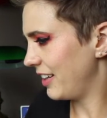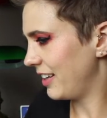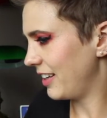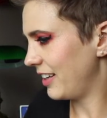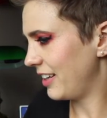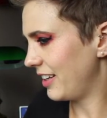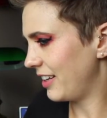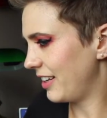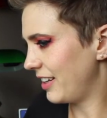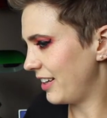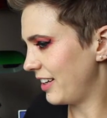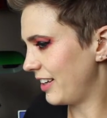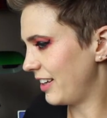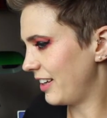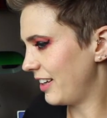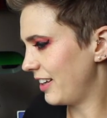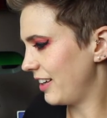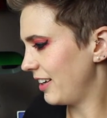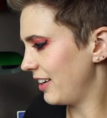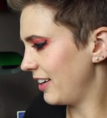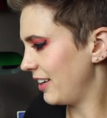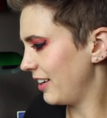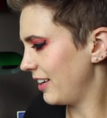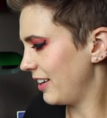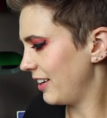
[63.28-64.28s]

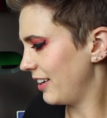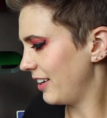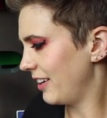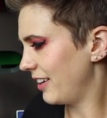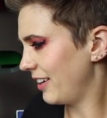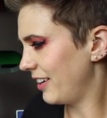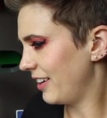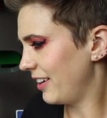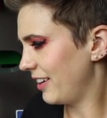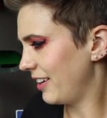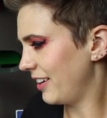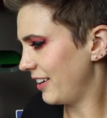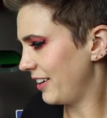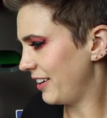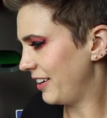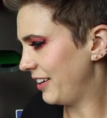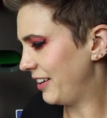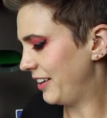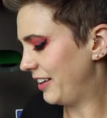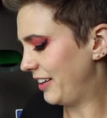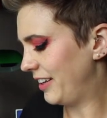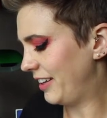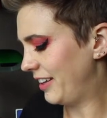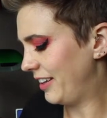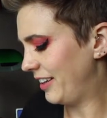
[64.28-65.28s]

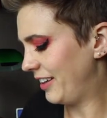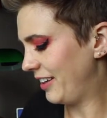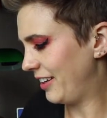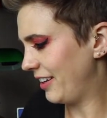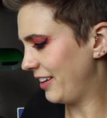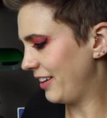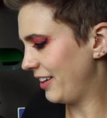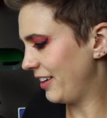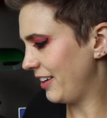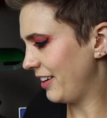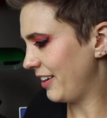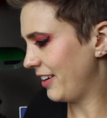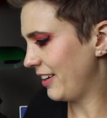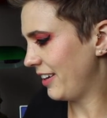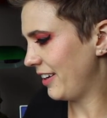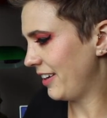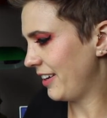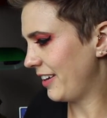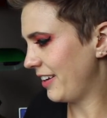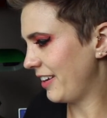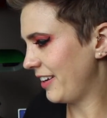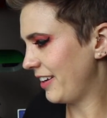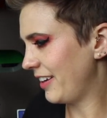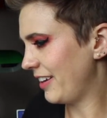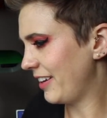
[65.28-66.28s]

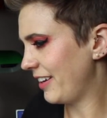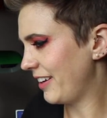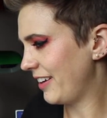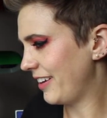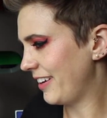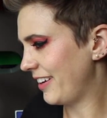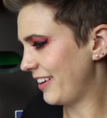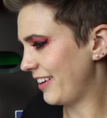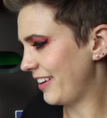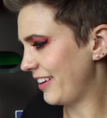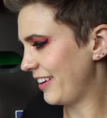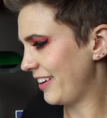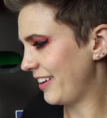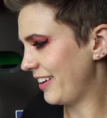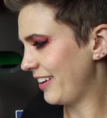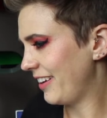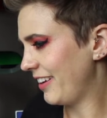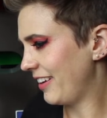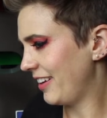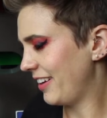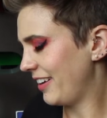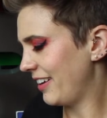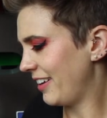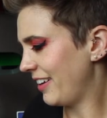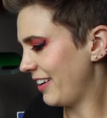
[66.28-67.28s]

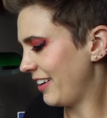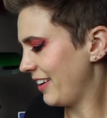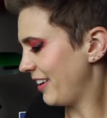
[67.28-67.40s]
Nothing is said.